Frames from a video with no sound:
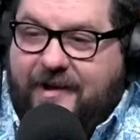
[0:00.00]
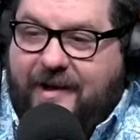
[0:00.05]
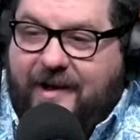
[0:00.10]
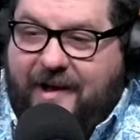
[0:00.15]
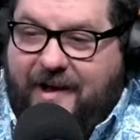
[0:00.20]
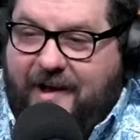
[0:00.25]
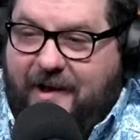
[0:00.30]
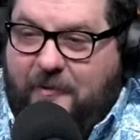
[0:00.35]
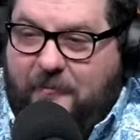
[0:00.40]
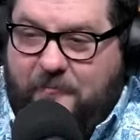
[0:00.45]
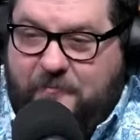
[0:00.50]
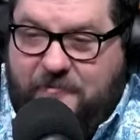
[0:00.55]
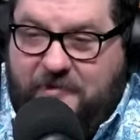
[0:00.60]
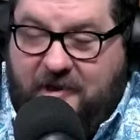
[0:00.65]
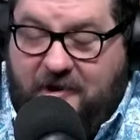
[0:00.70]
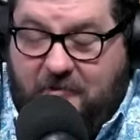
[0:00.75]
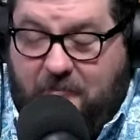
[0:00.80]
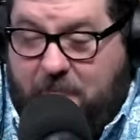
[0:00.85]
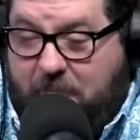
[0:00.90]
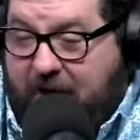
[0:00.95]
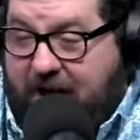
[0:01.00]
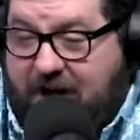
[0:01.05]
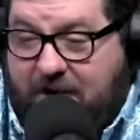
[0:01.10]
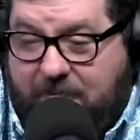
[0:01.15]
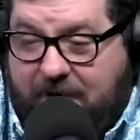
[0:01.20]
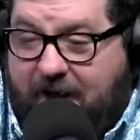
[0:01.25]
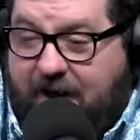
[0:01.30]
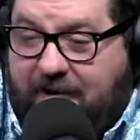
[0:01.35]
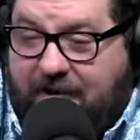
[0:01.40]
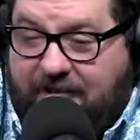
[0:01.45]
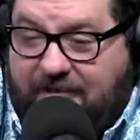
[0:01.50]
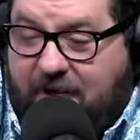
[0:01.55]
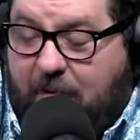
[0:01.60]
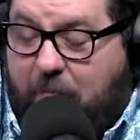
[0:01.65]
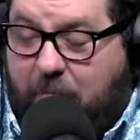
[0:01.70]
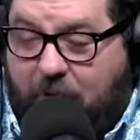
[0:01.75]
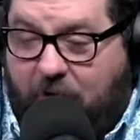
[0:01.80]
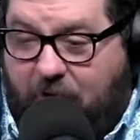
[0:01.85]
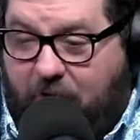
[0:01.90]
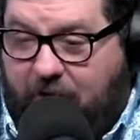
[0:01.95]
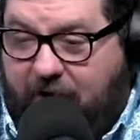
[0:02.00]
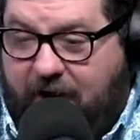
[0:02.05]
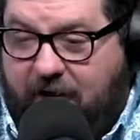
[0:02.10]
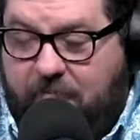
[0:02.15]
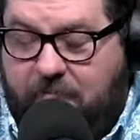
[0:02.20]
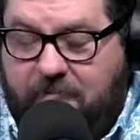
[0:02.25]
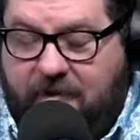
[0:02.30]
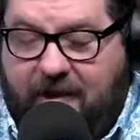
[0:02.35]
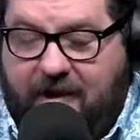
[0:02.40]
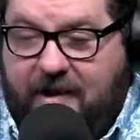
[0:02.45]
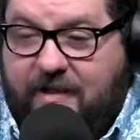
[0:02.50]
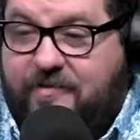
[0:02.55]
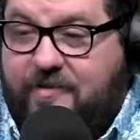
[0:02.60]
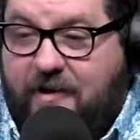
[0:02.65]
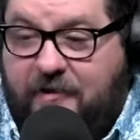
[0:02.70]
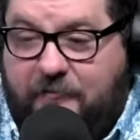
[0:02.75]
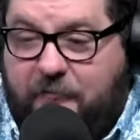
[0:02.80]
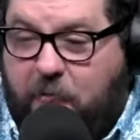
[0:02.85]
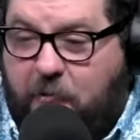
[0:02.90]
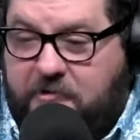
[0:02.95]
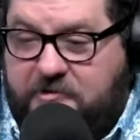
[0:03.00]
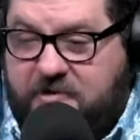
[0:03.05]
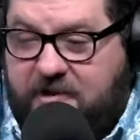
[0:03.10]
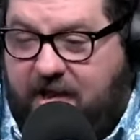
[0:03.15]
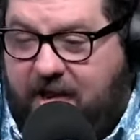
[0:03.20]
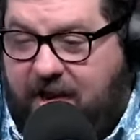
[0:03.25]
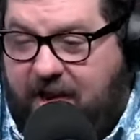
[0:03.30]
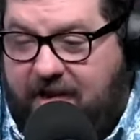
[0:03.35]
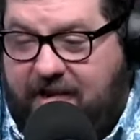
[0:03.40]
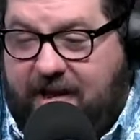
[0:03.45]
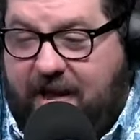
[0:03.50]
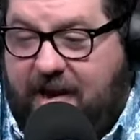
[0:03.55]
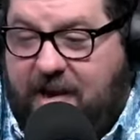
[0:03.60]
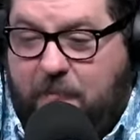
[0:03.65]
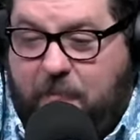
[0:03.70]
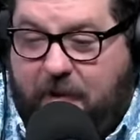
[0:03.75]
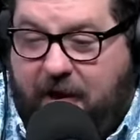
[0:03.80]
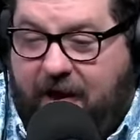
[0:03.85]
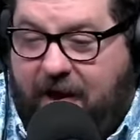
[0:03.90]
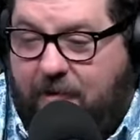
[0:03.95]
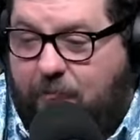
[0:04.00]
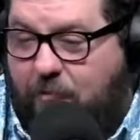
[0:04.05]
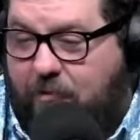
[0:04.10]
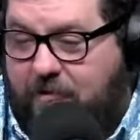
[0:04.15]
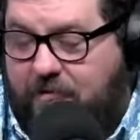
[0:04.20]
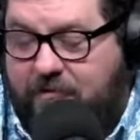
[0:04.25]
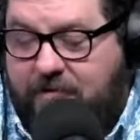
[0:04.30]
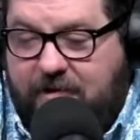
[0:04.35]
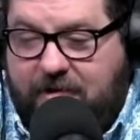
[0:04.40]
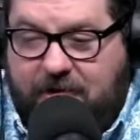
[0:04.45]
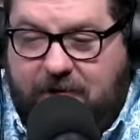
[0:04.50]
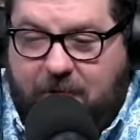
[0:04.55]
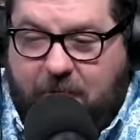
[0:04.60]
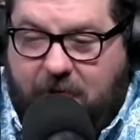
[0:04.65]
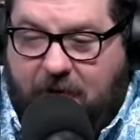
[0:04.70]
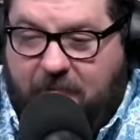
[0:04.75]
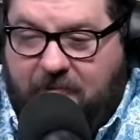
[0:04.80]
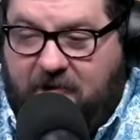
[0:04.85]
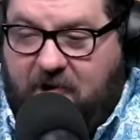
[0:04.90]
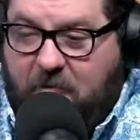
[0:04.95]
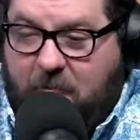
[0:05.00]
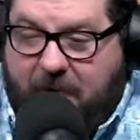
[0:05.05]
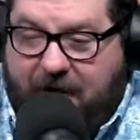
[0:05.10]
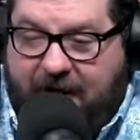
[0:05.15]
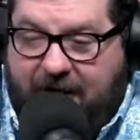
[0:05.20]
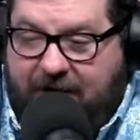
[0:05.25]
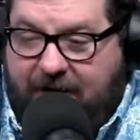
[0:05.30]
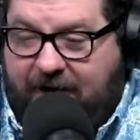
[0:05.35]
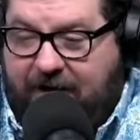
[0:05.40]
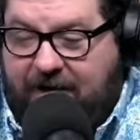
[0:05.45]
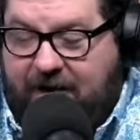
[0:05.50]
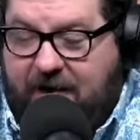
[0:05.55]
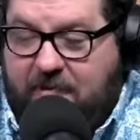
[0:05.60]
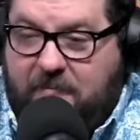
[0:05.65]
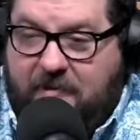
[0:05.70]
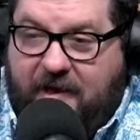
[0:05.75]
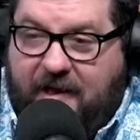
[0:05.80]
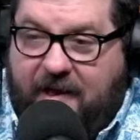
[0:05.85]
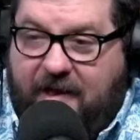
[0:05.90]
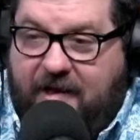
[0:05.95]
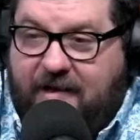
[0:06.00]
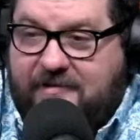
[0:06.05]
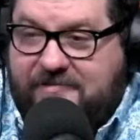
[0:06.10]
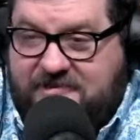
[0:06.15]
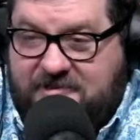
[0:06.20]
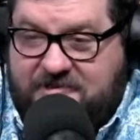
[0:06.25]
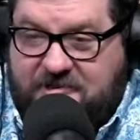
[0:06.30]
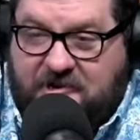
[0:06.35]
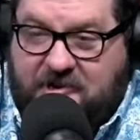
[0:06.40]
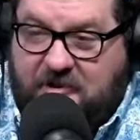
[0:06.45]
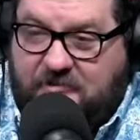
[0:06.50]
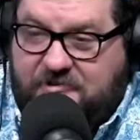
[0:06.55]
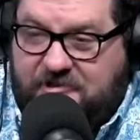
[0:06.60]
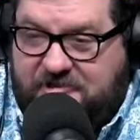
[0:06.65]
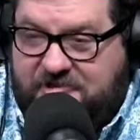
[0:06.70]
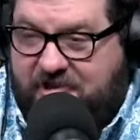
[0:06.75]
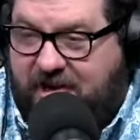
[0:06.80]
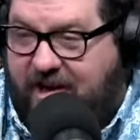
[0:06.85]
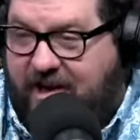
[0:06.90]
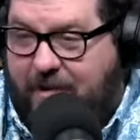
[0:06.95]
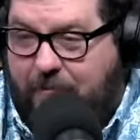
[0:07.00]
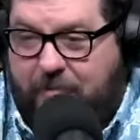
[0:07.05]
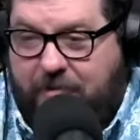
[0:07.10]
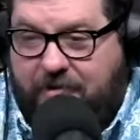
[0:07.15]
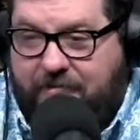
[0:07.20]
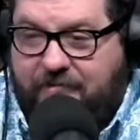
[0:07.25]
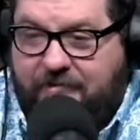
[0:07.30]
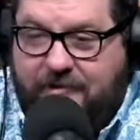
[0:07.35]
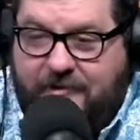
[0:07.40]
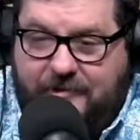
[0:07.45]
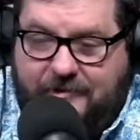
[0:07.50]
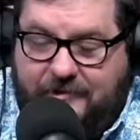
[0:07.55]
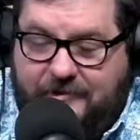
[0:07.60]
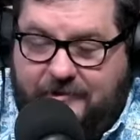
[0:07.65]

you know, bottom out at that program, and it's unfortunate. And Kenny Payne will probably go back and get an NBA assistant coaching job, and